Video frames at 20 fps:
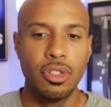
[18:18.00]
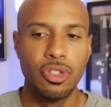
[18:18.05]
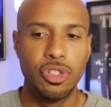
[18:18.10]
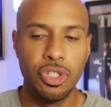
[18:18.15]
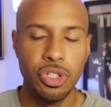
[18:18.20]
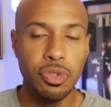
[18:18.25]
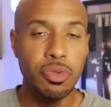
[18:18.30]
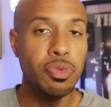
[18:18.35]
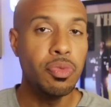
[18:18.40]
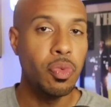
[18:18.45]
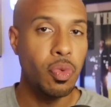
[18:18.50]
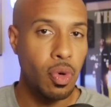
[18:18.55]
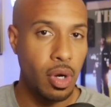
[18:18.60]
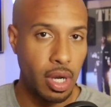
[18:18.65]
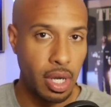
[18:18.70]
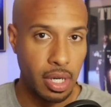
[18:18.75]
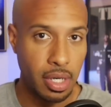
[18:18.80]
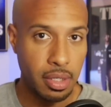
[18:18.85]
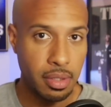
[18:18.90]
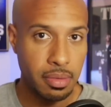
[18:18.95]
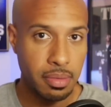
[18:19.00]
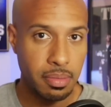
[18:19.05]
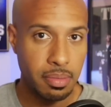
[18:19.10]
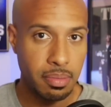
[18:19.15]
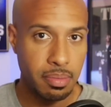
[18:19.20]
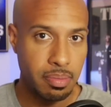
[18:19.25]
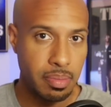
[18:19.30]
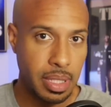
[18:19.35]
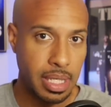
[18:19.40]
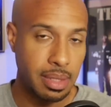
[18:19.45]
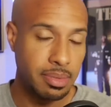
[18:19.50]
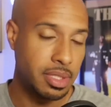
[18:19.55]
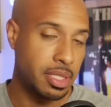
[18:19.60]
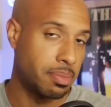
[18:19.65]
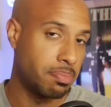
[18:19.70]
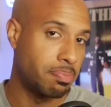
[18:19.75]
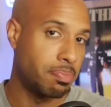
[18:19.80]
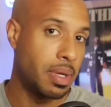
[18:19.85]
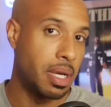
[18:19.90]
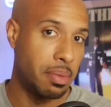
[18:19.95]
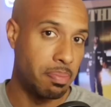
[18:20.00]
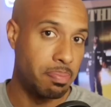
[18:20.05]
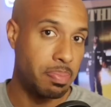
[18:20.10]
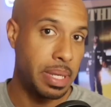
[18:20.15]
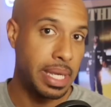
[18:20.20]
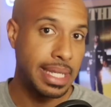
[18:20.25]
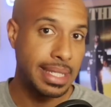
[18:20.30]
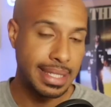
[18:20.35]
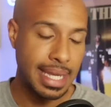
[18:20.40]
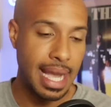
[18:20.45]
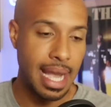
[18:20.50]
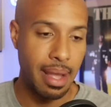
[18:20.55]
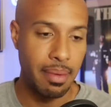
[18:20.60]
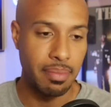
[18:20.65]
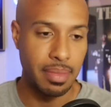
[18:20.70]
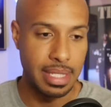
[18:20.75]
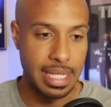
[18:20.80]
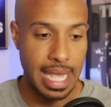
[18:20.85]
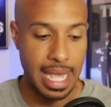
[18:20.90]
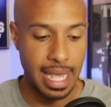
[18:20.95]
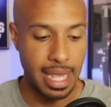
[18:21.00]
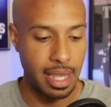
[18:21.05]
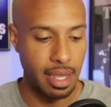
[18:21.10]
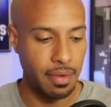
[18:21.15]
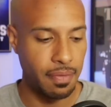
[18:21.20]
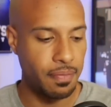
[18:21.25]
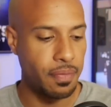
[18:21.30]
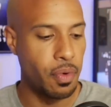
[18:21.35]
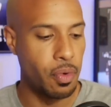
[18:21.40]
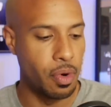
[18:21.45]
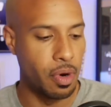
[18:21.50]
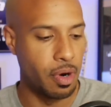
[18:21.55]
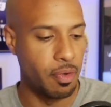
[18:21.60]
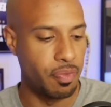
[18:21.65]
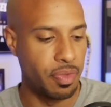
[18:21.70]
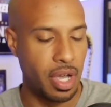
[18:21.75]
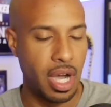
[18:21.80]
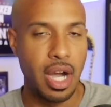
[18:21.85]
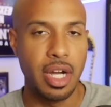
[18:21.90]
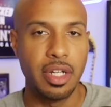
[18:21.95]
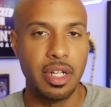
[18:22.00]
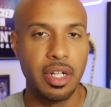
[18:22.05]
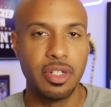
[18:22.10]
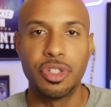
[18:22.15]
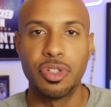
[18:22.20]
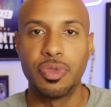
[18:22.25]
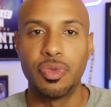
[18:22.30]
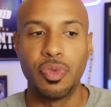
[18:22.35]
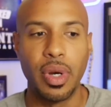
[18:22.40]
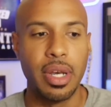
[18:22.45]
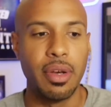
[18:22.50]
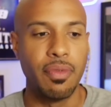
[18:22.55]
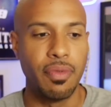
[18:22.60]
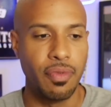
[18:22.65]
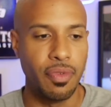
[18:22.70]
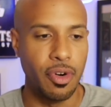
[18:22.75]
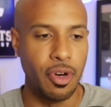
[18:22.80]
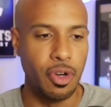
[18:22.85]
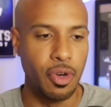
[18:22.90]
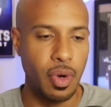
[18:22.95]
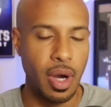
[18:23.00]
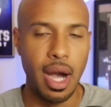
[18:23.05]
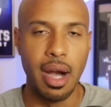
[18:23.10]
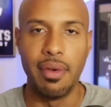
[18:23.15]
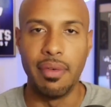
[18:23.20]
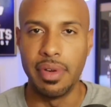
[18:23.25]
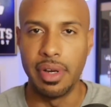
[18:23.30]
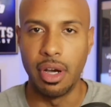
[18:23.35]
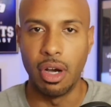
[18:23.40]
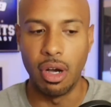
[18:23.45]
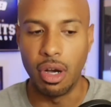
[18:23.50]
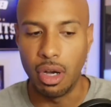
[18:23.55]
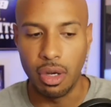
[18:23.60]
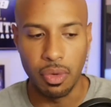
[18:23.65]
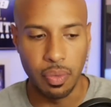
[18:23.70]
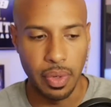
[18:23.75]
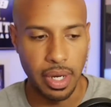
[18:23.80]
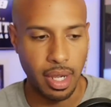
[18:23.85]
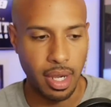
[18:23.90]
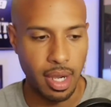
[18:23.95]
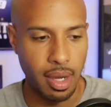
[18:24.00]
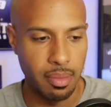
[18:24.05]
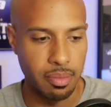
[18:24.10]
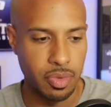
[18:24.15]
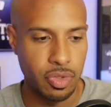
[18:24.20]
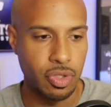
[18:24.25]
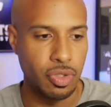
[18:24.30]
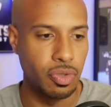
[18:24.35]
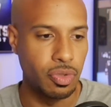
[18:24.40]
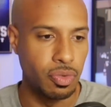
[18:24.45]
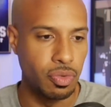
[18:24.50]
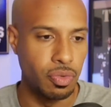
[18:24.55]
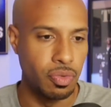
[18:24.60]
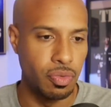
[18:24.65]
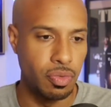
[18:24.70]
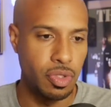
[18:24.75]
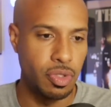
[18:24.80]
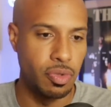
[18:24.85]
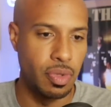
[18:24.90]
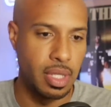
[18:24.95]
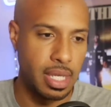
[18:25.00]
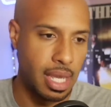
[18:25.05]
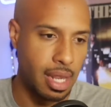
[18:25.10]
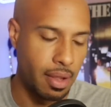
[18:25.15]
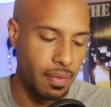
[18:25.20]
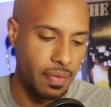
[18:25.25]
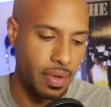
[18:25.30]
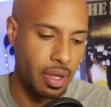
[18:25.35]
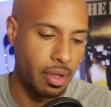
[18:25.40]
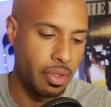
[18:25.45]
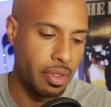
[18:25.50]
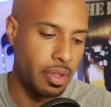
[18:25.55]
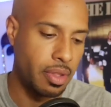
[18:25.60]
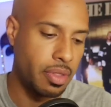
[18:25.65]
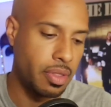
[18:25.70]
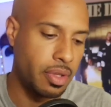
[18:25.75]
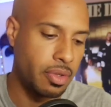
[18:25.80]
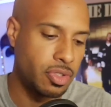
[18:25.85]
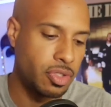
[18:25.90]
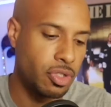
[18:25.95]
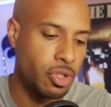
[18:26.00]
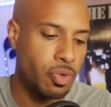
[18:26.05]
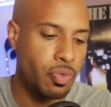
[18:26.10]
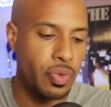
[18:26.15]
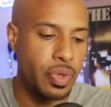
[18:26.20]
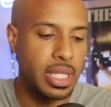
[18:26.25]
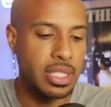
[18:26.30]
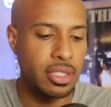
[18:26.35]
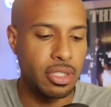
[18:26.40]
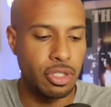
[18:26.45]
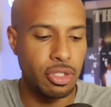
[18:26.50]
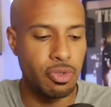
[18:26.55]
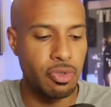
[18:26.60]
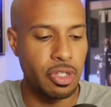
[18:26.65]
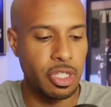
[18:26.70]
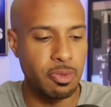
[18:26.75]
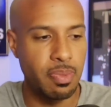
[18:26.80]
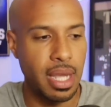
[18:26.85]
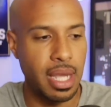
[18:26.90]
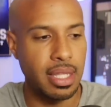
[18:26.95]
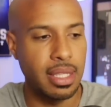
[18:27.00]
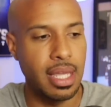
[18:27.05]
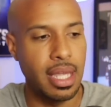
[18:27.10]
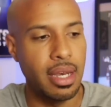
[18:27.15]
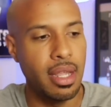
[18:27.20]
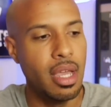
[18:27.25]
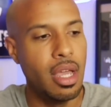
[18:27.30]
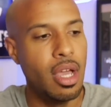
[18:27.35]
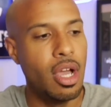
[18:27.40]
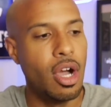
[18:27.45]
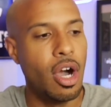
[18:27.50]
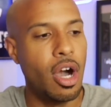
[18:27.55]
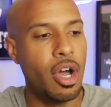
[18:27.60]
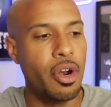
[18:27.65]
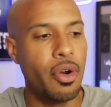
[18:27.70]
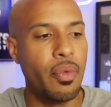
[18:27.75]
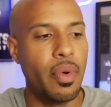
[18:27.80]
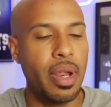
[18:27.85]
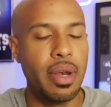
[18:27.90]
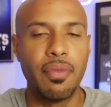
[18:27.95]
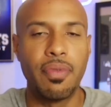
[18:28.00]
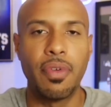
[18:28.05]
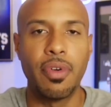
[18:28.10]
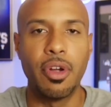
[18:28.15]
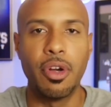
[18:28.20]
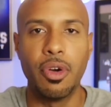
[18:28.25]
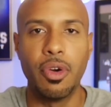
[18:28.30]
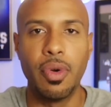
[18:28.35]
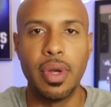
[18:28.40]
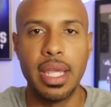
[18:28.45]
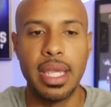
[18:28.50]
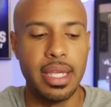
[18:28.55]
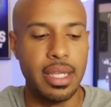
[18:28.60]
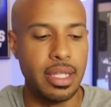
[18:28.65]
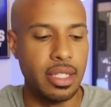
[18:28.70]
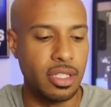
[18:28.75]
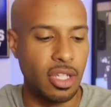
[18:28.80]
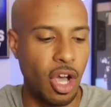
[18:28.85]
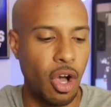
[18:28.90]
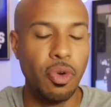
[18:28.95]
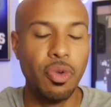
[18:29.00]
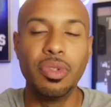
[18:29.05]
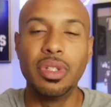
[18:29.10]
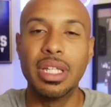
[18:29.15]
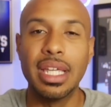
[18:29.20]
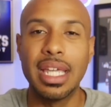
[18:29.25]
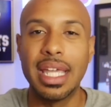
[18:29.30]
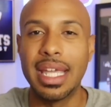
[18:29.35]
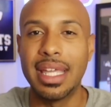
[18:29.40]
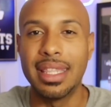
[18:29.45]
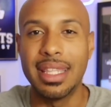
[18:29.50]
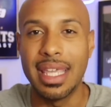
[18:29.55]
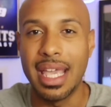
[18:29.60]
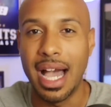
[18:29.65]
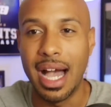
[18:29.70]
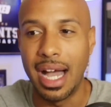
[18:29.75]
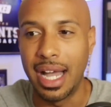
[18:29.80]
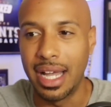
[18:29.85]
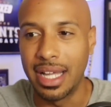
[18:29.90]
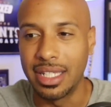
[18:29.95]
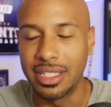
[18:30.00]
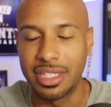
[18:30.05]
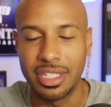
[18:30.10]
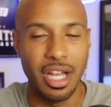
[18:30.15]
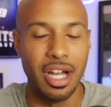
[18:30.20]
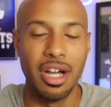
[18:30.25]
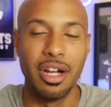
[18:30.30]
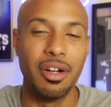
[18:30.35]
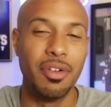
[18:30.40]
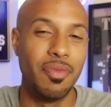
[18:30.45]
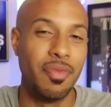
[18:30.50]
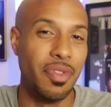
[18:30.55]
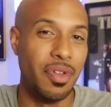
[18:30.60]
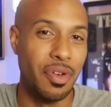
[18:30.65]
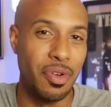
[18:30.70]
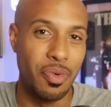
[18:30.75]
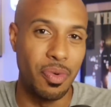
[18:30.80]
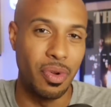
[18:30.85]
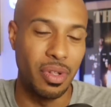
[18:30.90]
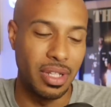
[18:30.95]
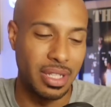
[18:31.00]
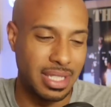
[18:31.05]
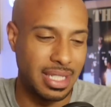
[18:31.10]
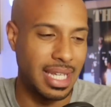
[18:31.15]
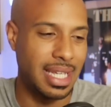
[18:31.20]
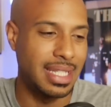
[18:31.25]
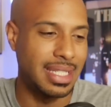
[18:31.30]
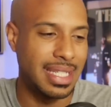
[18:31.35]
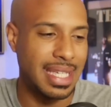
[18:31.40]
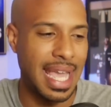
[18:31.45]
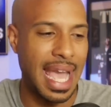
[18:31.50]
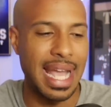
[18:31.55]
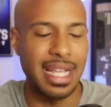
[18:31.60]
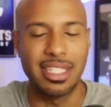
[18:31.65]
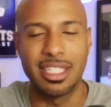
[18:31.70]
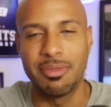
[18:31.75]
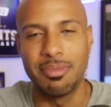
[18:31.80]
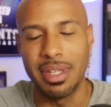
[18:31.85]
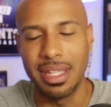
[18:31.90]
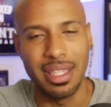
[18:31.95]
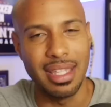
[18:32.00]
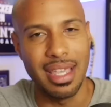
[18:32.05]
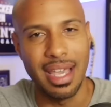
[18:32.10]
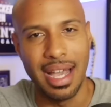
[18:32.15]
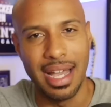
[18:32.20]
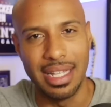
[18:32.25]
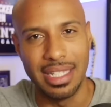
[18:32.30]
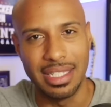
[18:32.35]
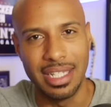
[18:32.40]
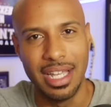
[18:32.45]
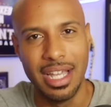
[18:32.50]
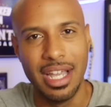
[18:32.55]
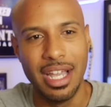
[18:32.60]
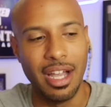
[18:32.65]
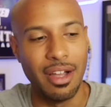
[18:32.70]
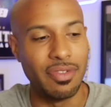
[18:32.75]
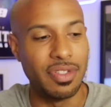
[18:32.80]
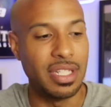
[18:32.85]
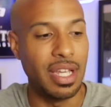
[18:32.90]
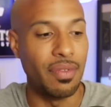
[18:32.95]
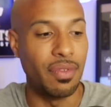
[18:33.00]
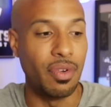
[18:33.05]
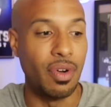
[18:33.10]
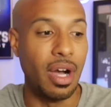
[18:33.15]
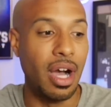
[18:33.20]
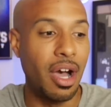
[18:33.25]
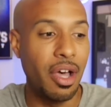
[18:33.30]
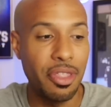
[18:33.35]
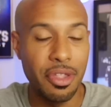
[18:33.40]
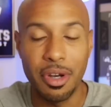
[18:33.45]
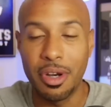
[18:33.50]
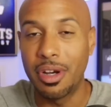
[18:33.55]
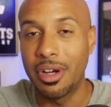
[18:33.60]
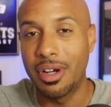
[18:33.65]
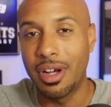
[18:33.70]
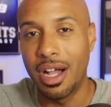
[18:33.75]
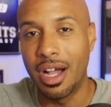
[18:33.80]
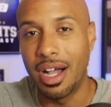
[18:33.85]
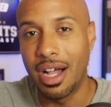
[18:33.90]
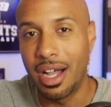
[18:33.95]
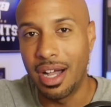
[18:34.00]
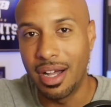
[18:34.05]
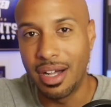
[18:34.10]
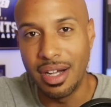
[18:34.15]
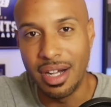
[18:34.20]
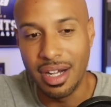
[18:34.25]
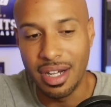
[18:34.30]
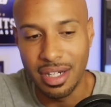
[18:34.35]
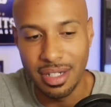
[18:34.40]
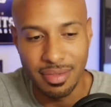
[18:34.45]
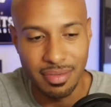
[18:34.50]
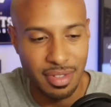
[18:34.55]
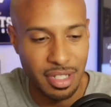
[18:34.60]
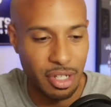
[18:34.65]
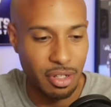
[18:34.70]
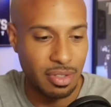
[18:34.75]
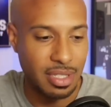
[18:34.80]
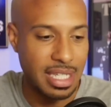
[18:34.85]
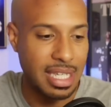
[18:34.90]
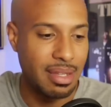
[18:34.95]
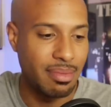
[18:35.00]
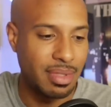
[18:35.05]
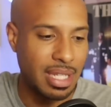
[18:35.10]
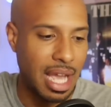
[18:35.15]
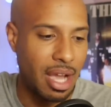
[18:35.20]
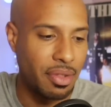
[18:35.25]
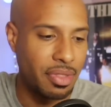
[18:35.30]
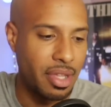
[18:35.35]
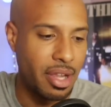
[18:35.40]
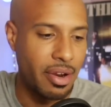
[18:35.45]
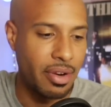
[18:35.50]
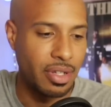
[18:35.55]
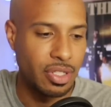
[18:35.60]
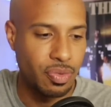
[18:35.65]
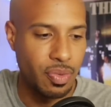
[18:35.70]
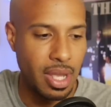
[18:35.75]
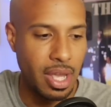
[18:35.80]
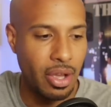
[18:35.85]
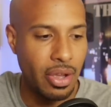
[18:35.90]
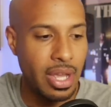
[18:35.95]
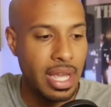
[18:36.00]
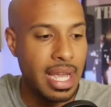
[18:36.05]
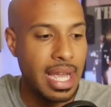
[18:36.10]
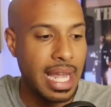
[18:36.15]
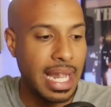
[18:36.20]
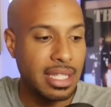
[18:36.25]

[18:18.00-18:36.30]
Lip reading: June 1 becomes a big time day for the Hunter Renfrow of it all when it comes to the NFL. There's no reason to expect that Hunter Renfrow is only in the eyes of the New Orleans Saints. He has to be in the eyes of several other teams out there as well.